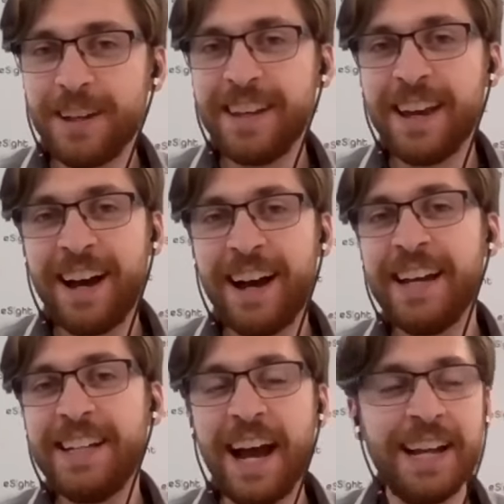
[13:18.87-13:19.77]
But
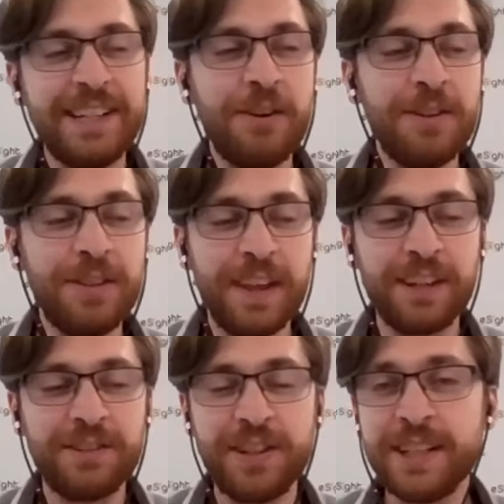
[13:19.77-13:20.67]
I don't
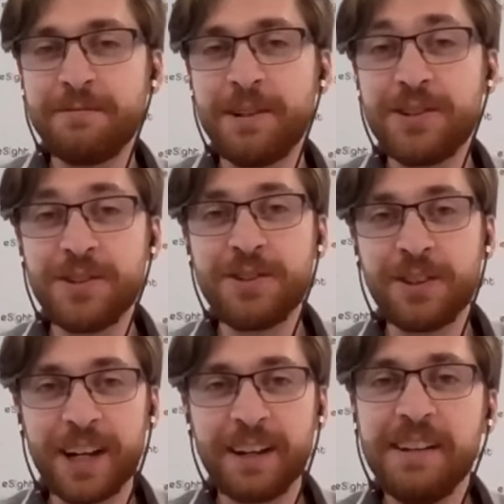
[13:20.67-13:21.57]
think she does much
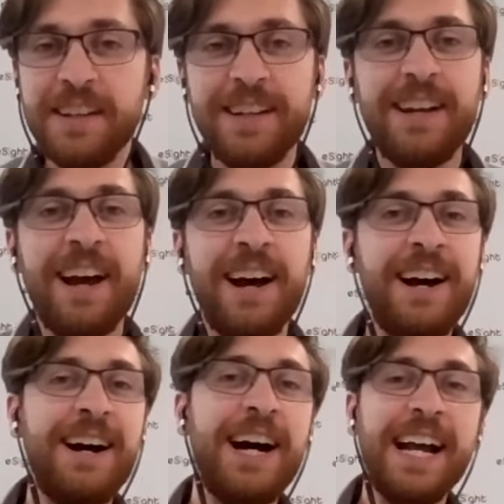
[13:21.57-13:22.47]
suturing
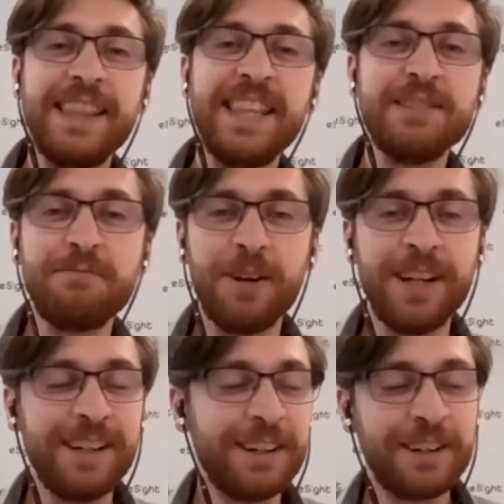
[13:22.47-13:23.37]
at this
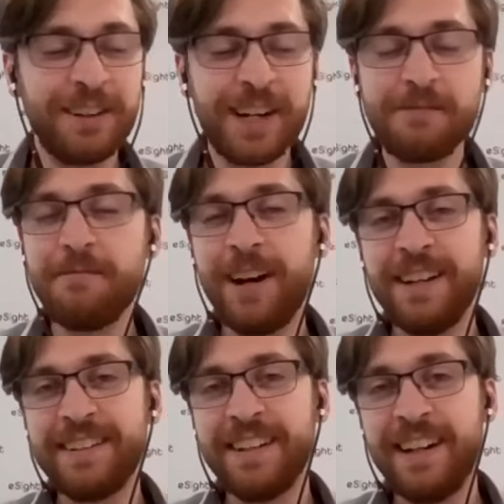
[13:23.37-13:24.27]
point in her career.
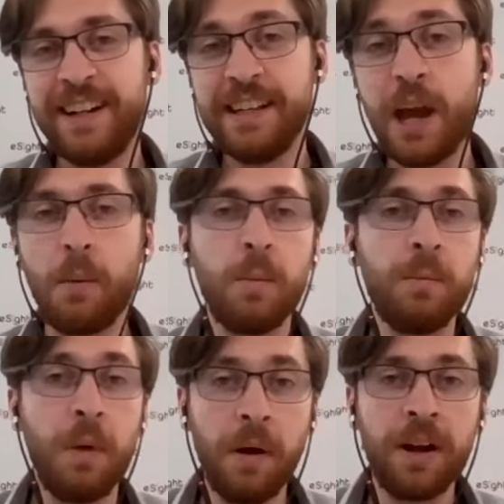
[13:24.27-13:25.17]
But
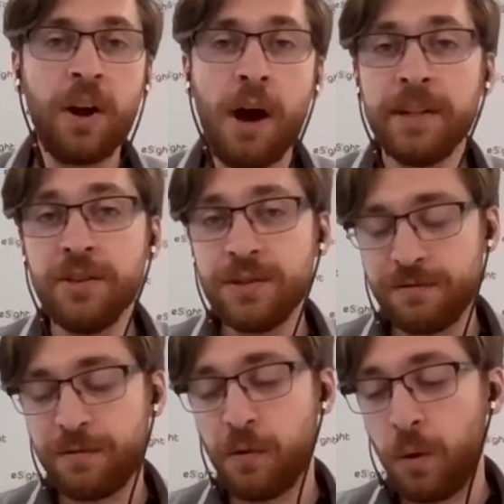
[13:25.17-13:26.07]
a common
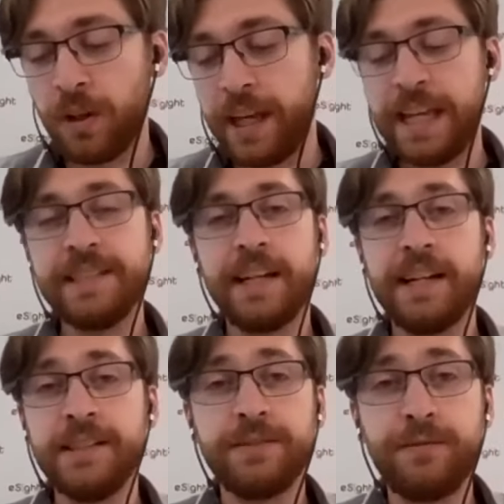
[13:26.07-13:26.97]
use for like
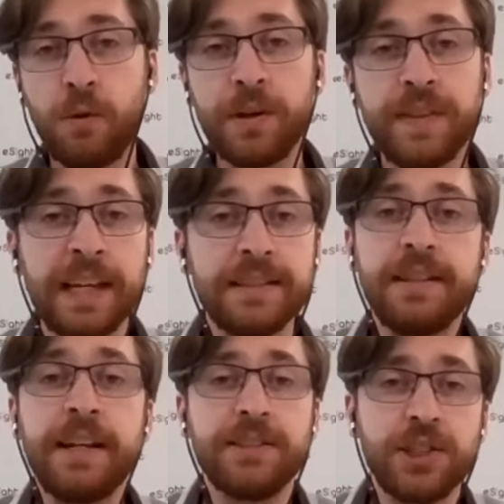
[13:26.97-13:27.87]
Esight is for
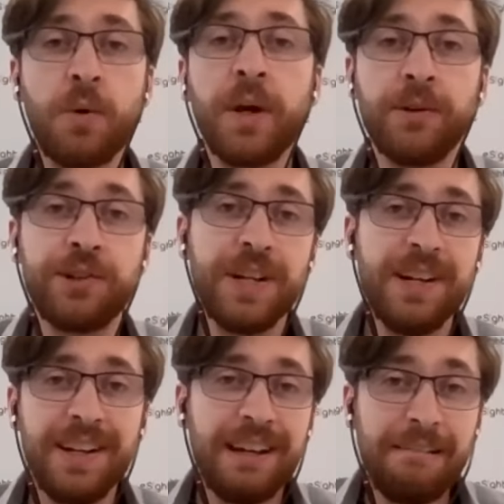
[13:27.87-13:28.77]
things like sewing, which
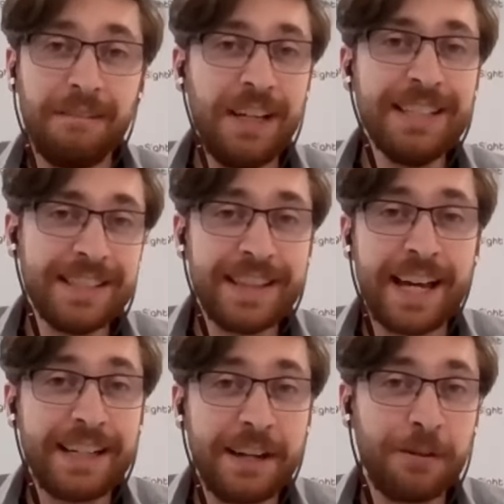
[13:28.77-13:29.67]
isn't
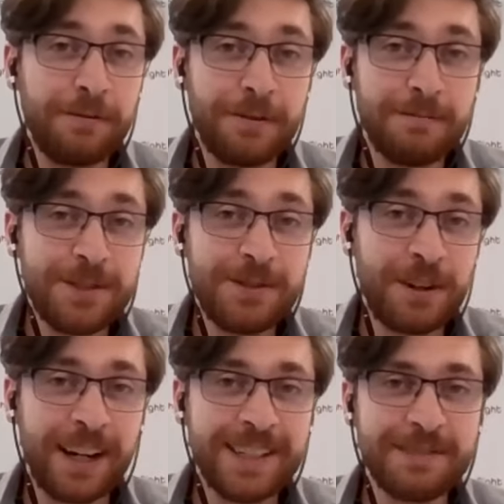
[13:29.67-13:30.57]
that different from
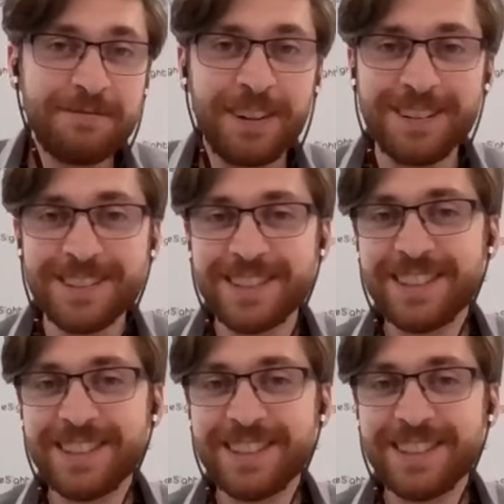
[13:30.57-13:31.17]
suturing, I suppose.